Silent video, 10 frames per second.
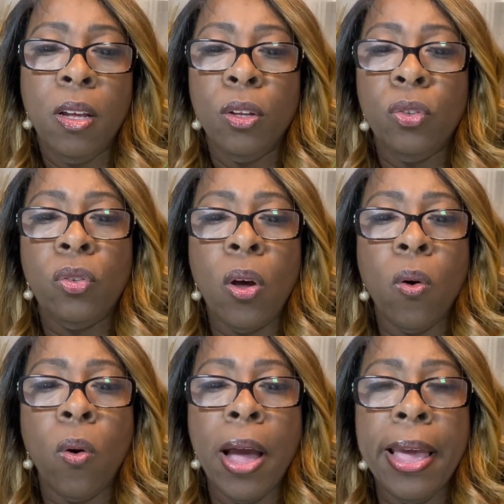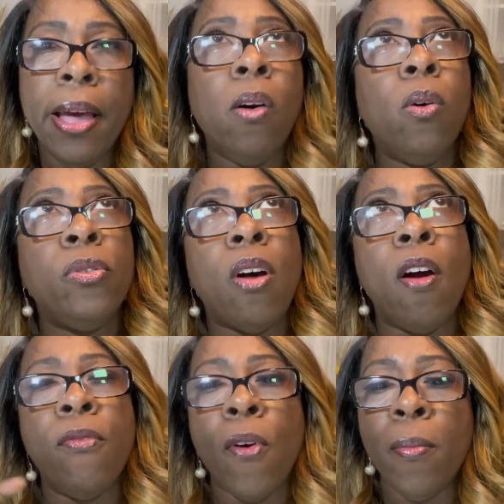So ales
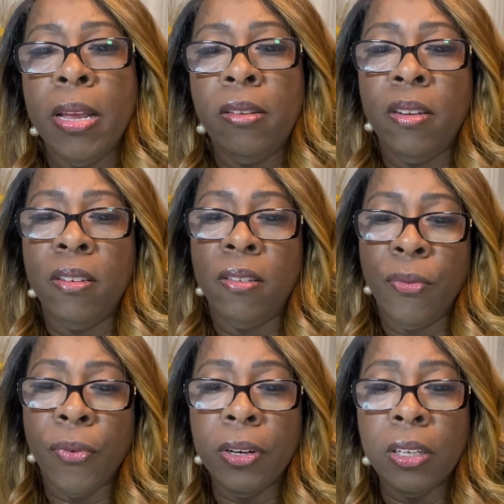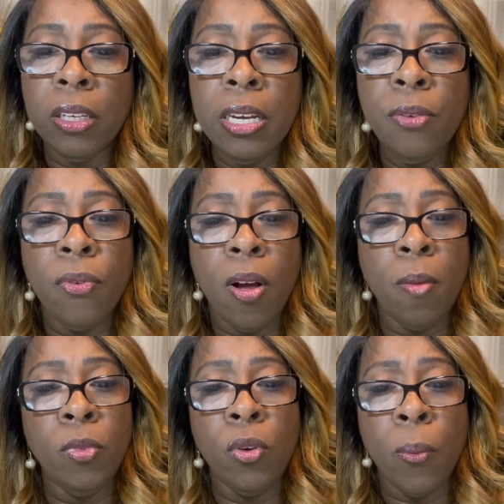are fermented differently
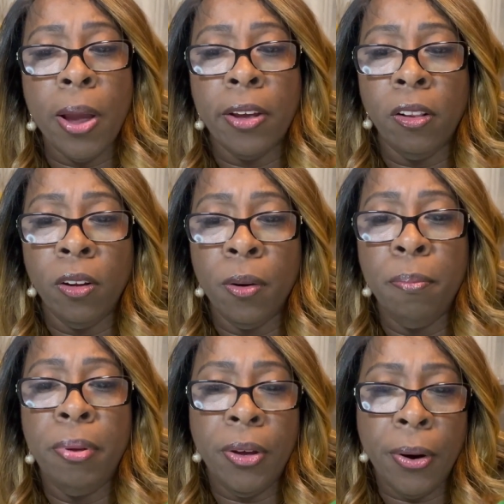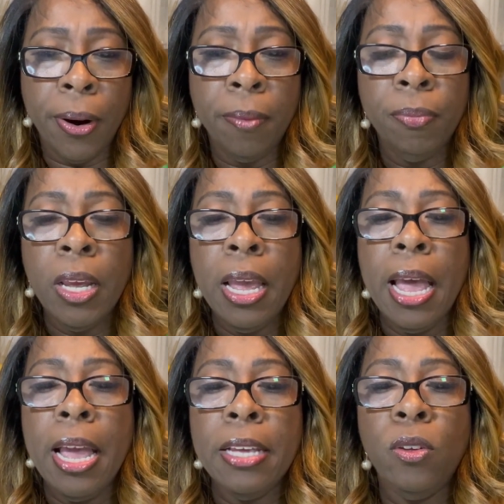from your regular beer,
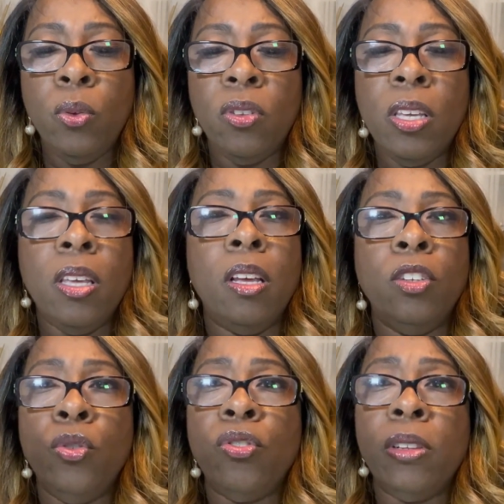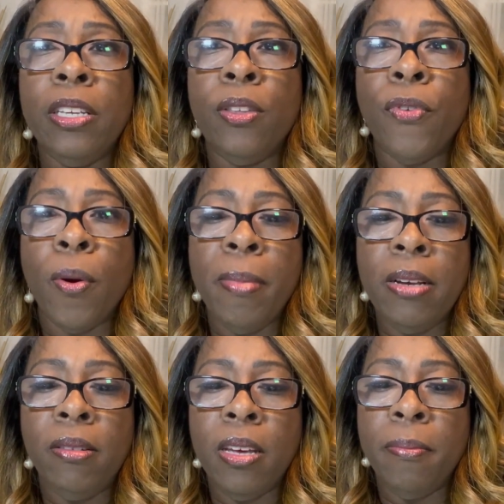and usually the
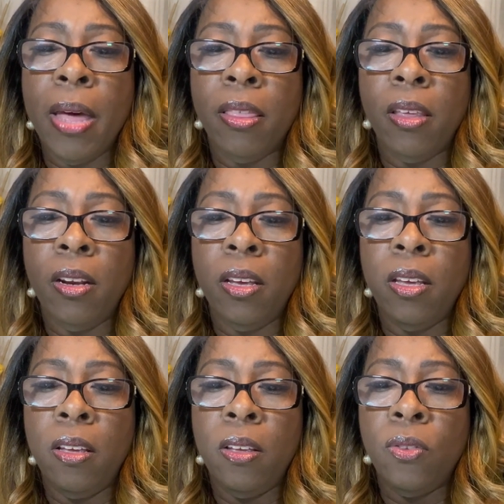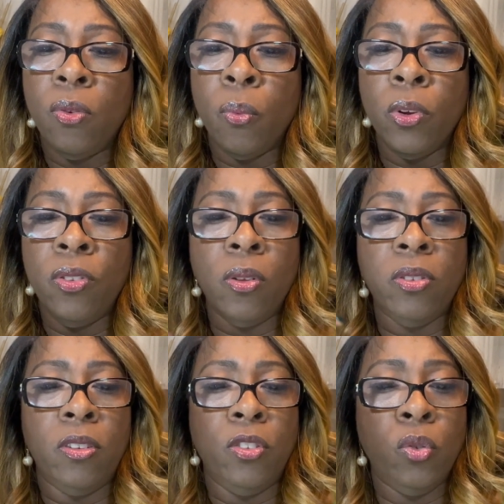fermenting method
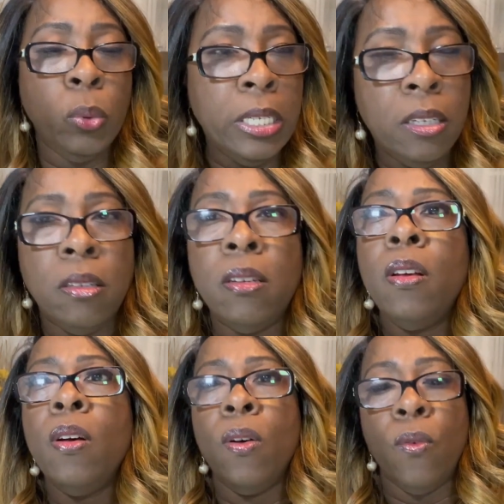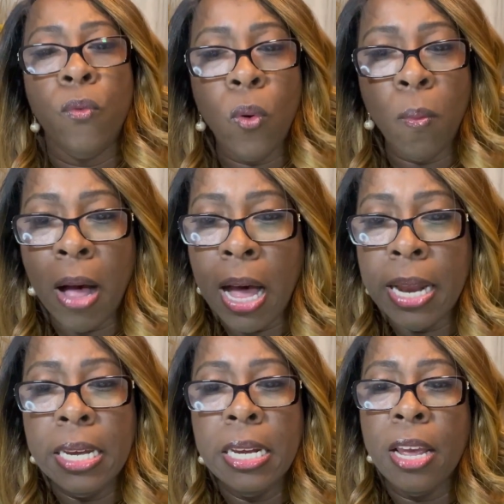results in a sweet, full
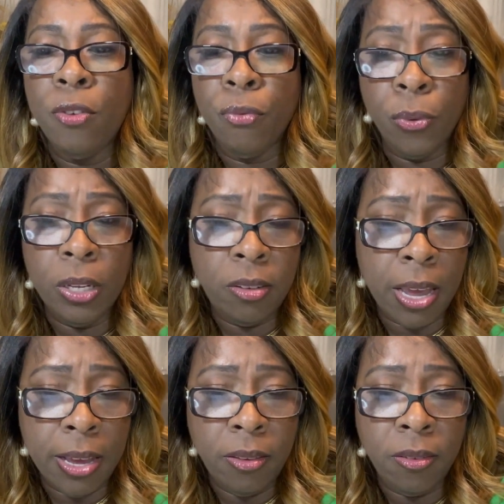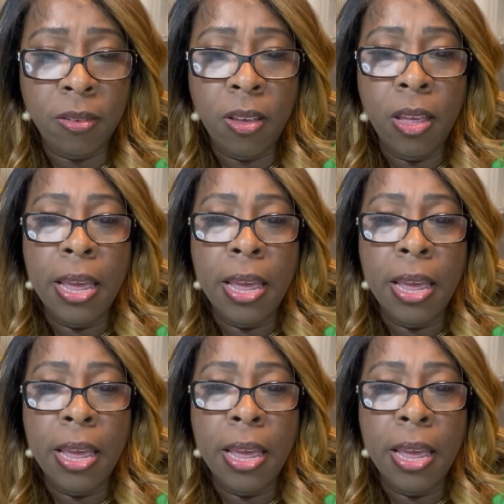body, and fruity taste.